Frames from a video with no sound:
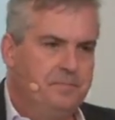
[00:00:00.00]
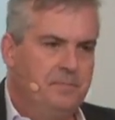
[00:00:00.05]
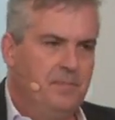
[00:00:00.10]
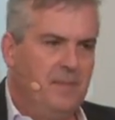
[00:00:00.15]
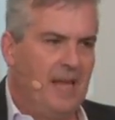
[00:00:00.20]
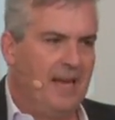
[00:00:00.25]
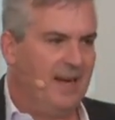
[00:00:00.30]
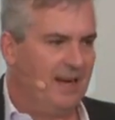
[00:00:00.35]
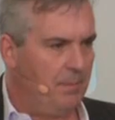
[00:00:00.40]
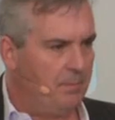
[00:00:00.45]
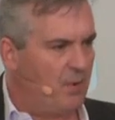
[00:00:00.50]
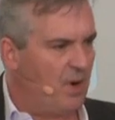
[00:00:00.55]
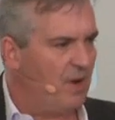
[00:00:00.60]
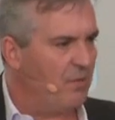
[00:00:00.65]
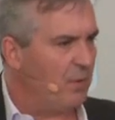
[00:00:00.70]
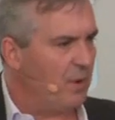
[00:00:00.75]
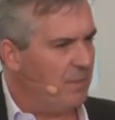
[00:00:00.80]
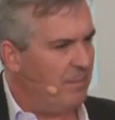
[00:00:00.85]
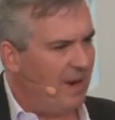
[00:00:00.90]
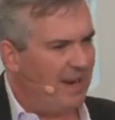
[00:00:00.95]
And in improv,
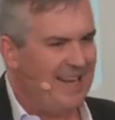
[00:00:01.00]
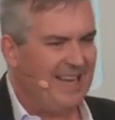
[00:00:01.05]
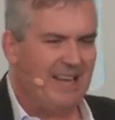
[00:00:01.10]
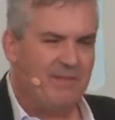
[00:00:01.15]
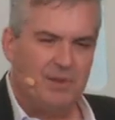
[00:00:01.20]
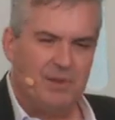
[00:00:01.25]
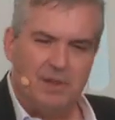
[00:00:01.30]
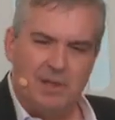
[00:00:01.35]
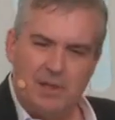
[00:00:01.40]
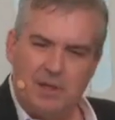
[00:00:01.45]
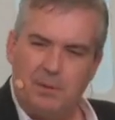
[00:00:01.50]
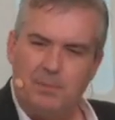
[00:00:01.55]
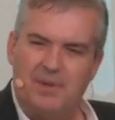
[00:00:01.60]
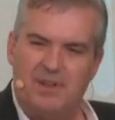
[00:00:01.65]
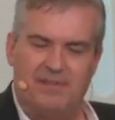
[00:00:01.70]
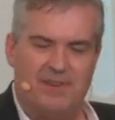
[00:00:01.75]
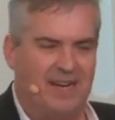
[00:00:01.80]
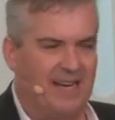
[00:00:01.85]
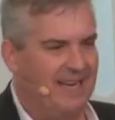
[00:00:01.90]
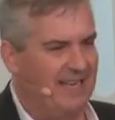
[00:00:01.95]
we might have a little bit of
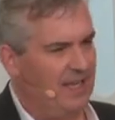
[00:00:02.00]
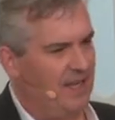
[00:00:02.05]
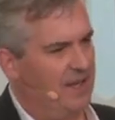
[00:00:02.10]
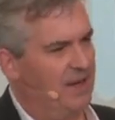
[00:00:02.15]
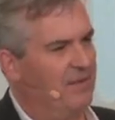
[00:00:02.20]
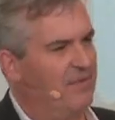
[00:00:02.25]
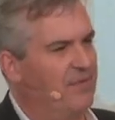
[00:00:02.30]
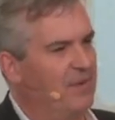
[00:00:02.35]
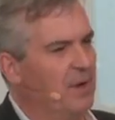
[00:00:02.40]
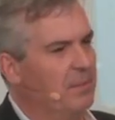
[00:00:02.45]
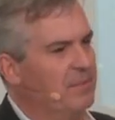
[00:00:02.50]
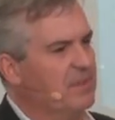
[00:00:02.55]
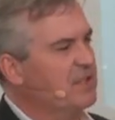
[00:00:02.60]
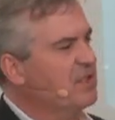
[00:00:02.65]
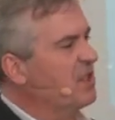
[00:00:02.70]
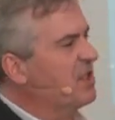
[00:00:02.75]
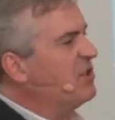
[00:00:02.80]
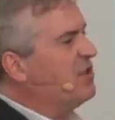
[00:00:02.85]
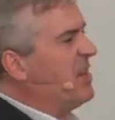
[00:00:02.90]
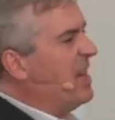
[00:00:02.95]
an idea from the
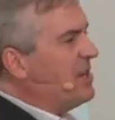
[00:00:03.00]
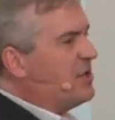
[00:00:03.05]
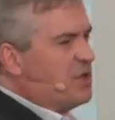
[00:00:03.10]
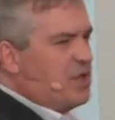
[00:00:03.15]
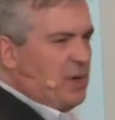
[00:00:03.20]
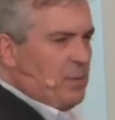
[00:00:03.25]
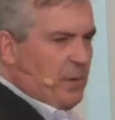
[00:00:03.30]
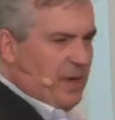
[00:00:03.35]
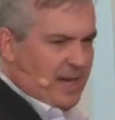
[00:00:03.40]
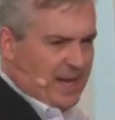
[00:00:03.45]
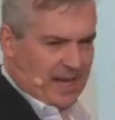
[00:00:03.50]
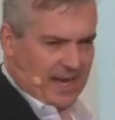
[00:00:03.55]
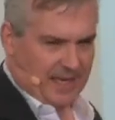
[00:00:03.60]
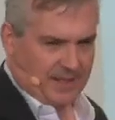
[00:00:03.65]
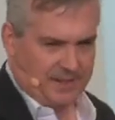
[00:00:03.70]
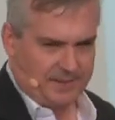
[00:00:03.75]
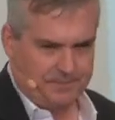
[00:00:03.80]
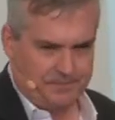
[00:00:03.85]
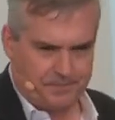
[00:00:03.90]
suggestion we get,